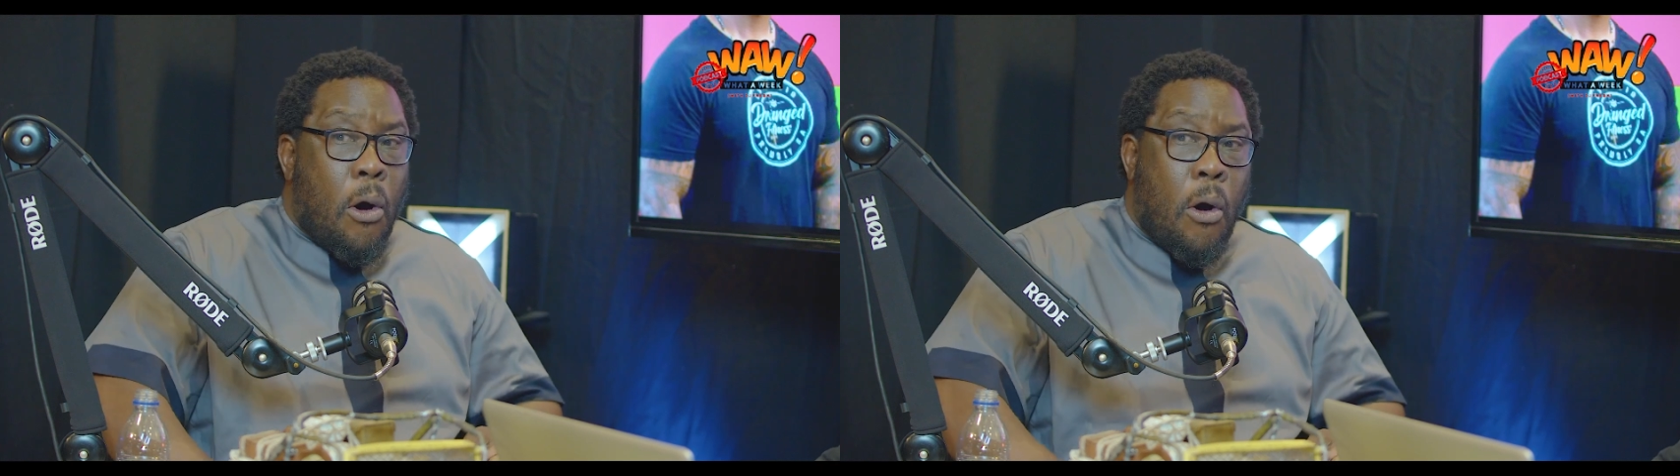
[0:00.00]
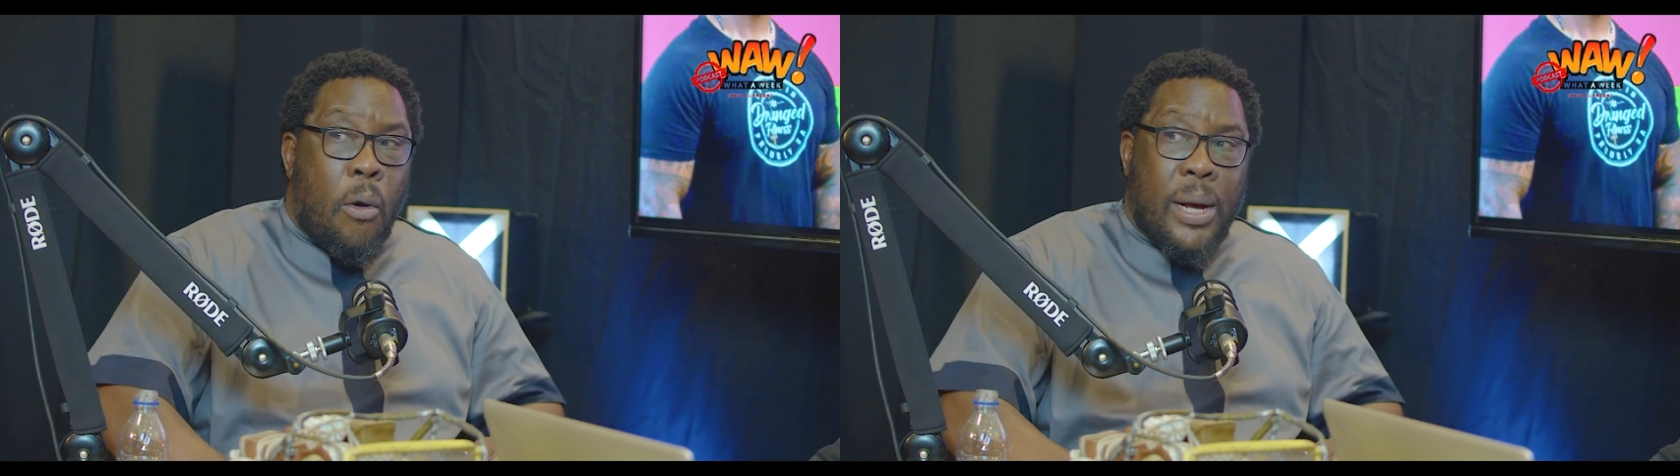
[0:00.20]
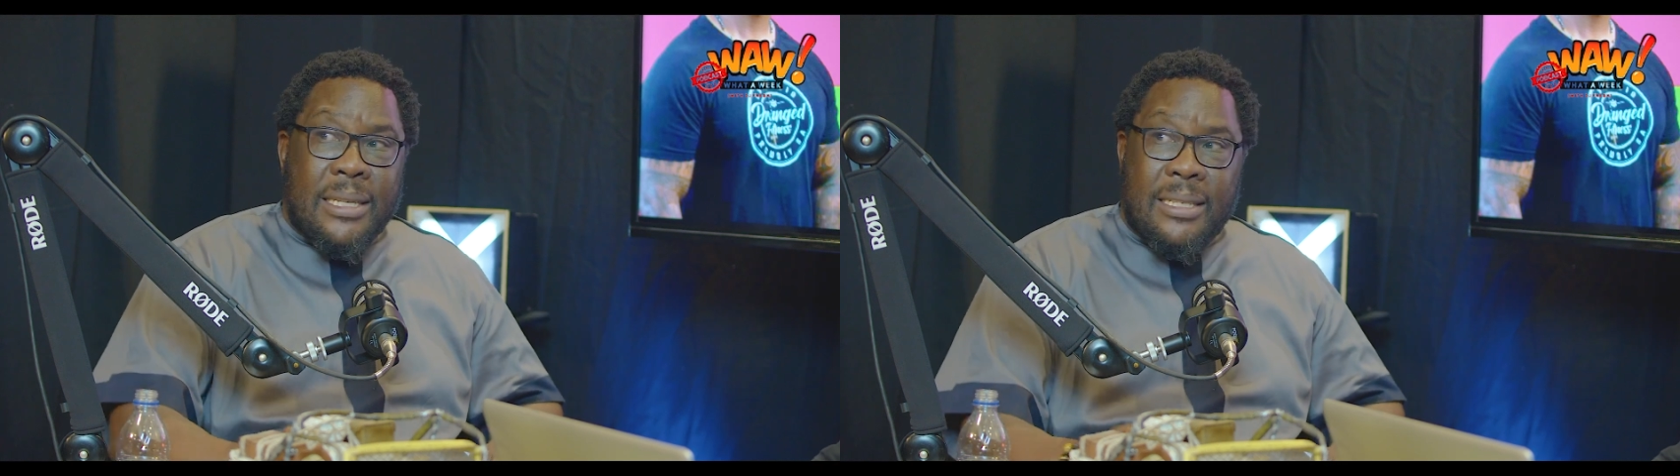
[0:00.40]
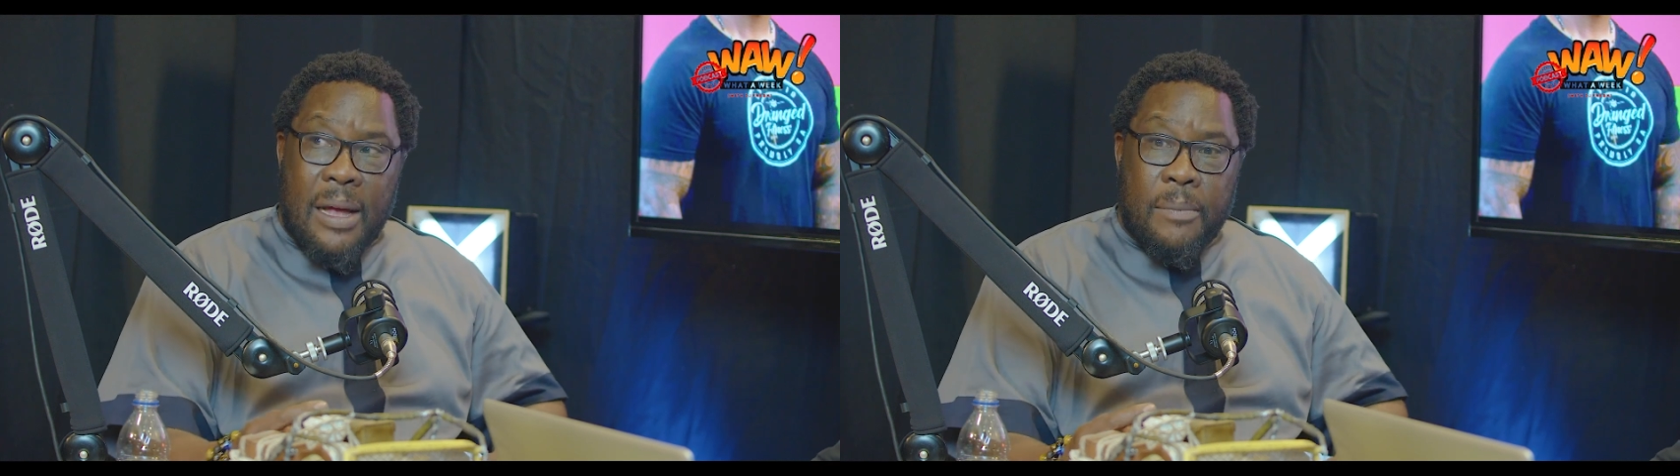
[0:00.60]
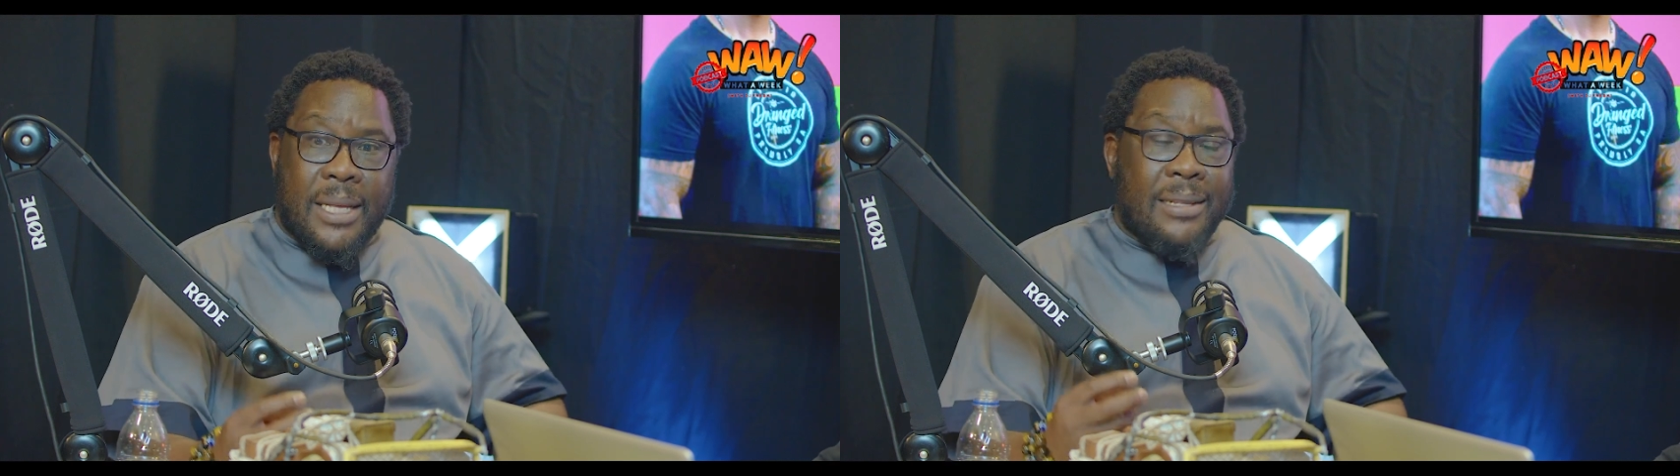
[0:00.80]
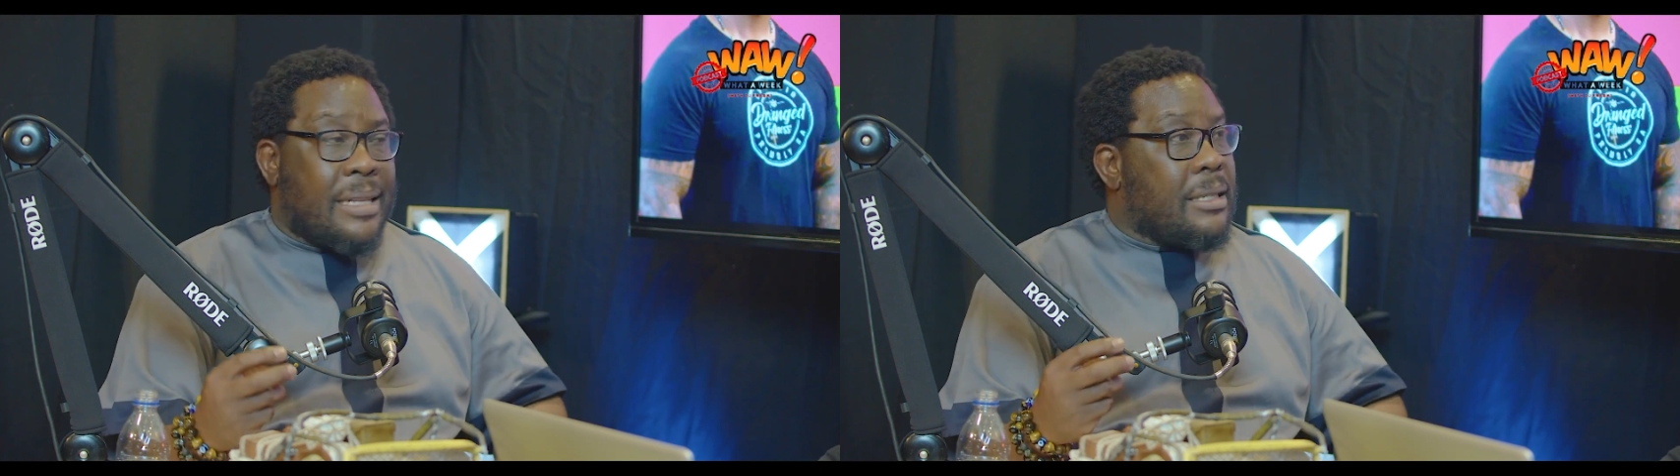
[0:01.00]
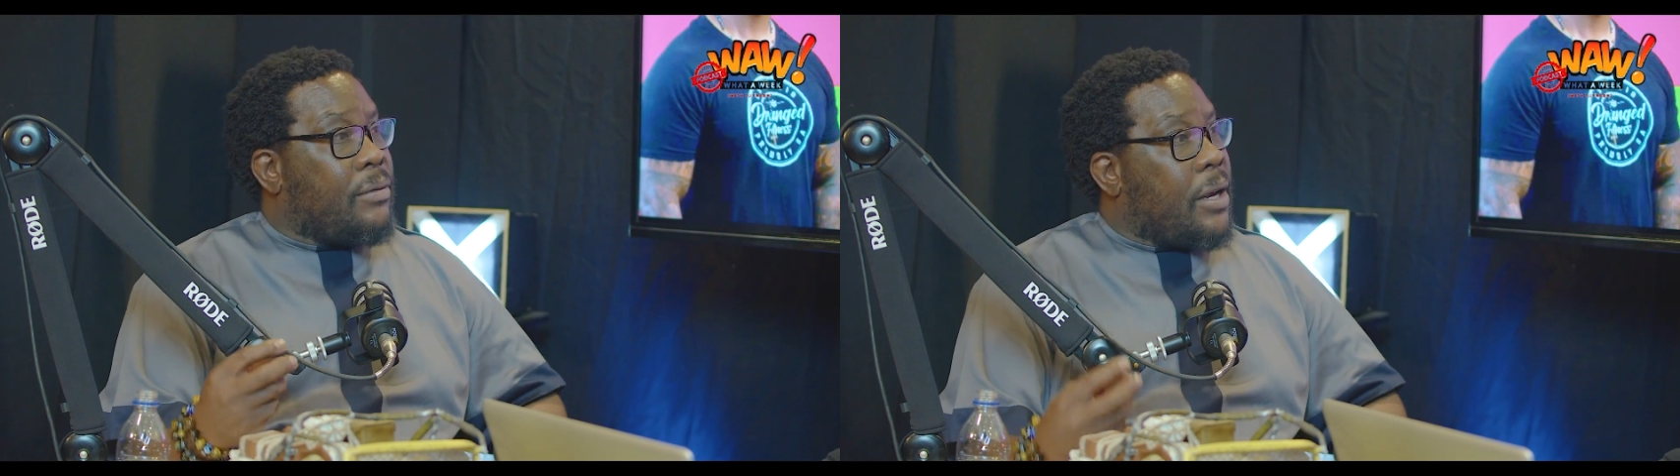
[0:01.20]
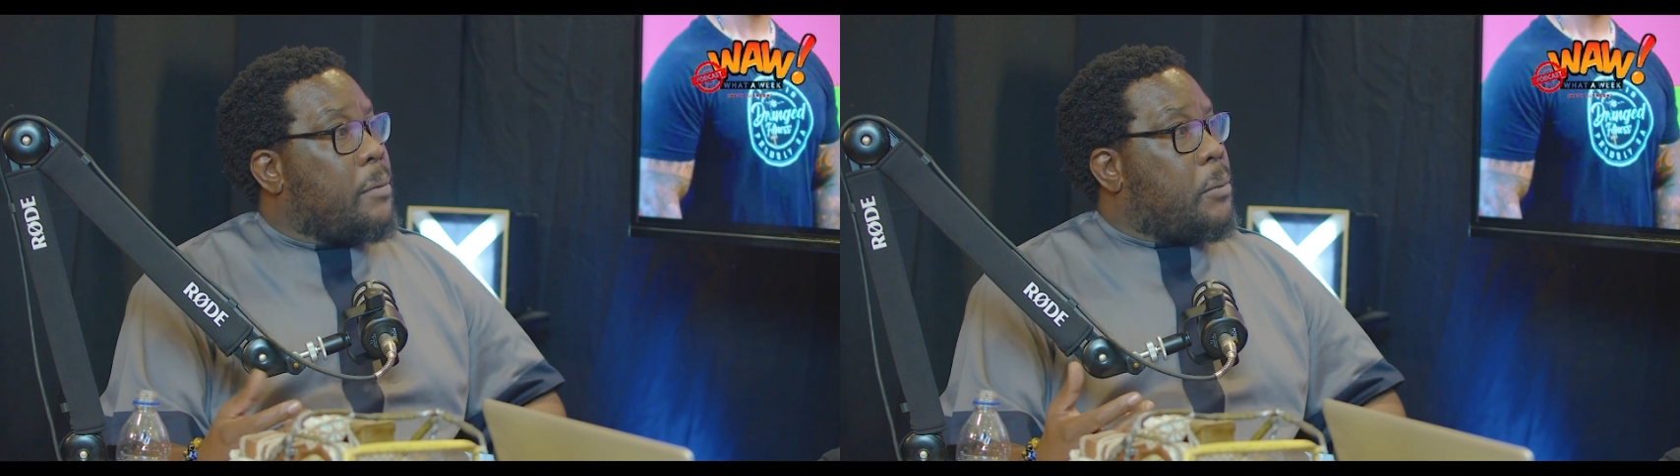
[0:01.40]
or when something that is
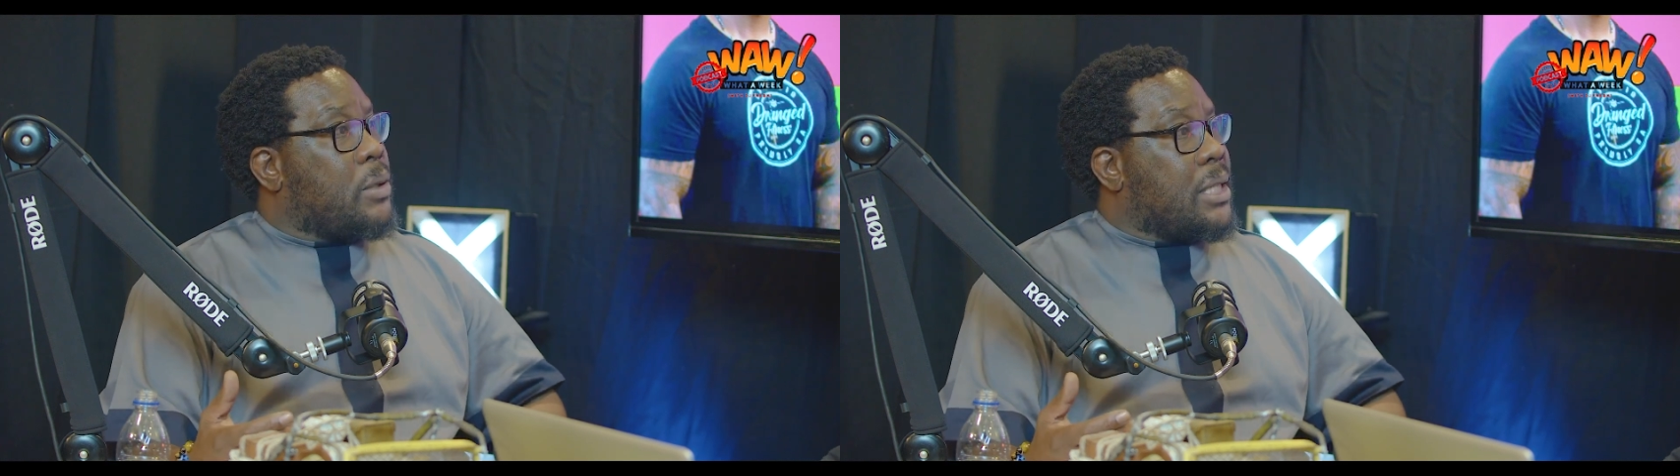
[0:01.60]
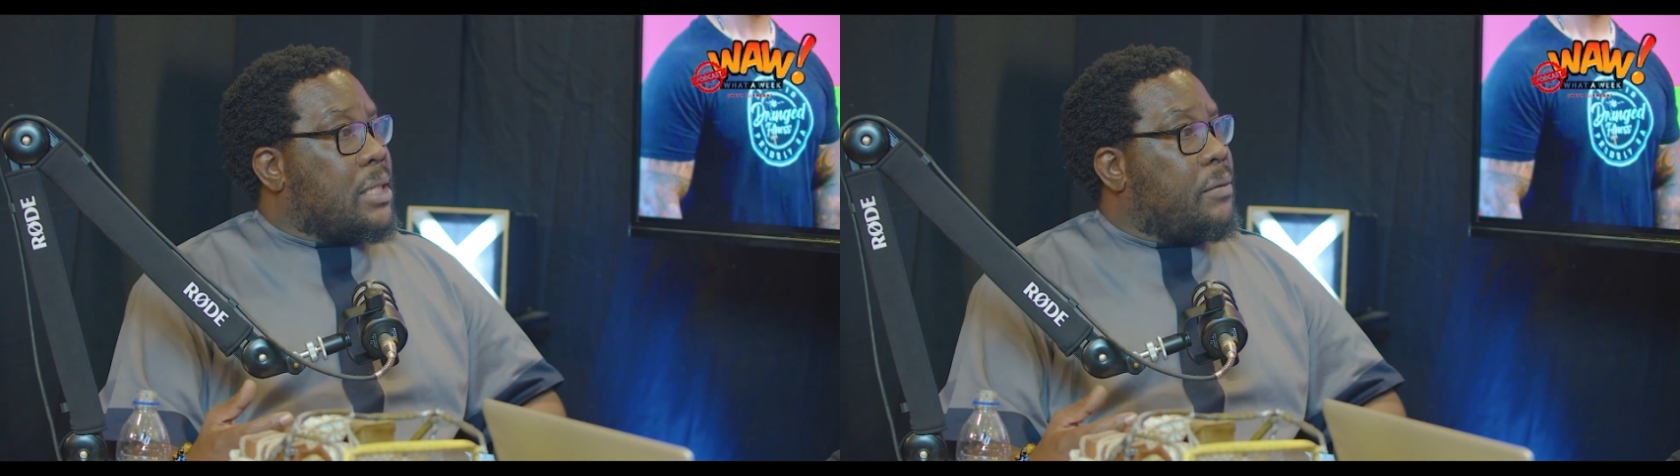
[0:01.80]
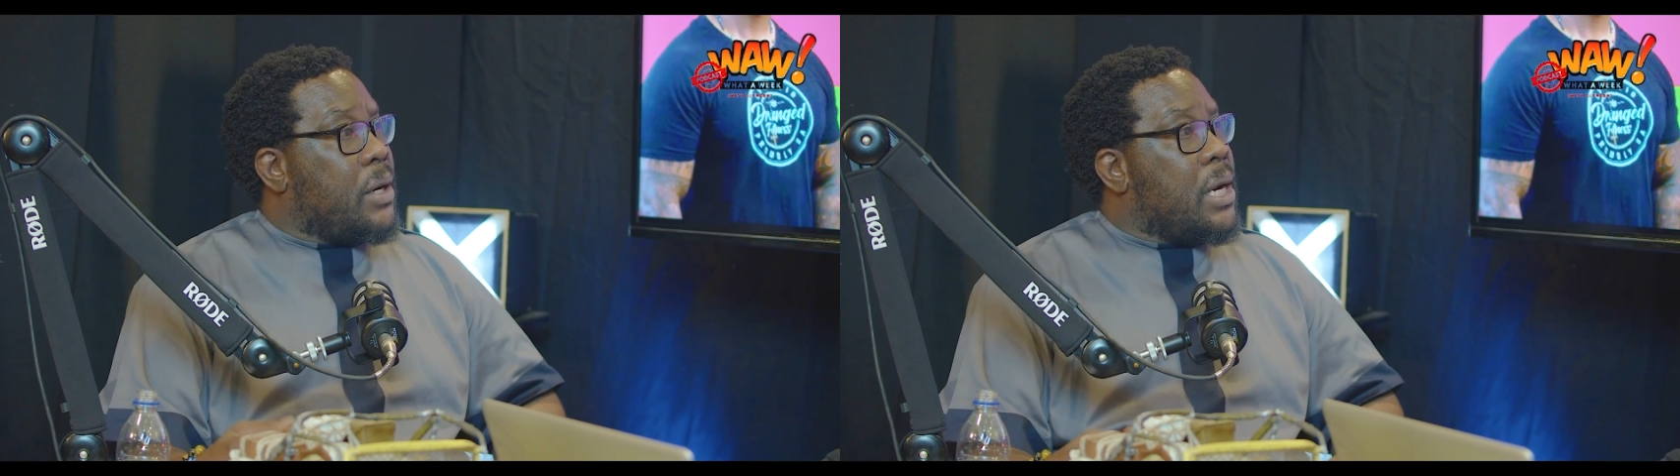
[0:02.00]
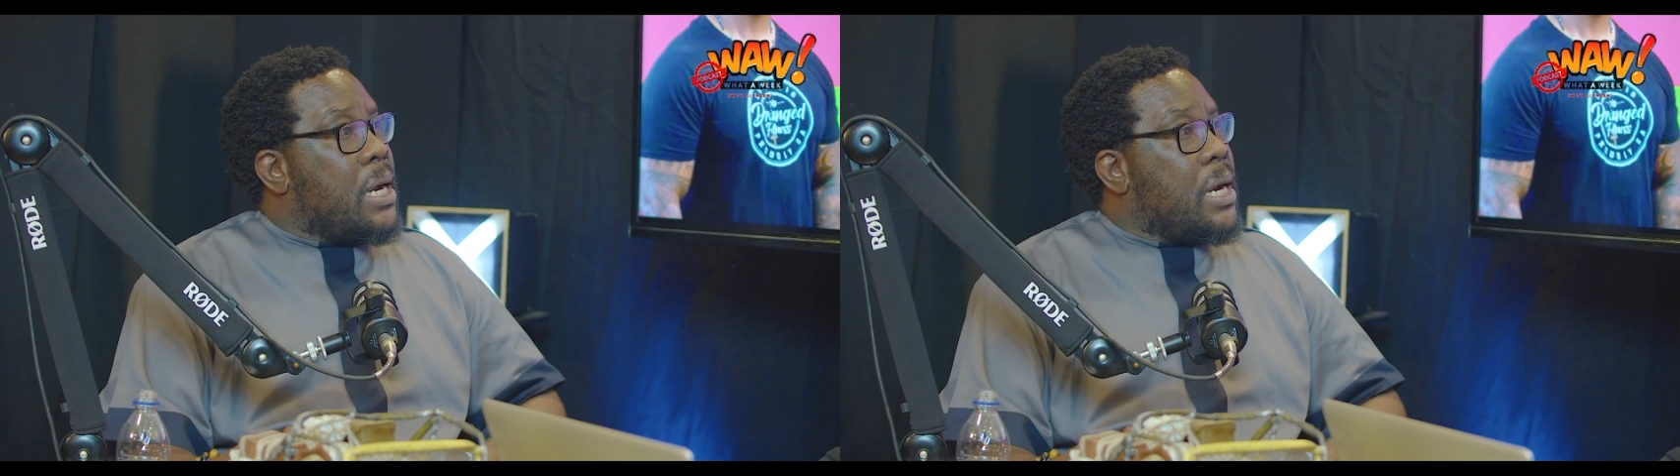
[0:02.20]
very positive,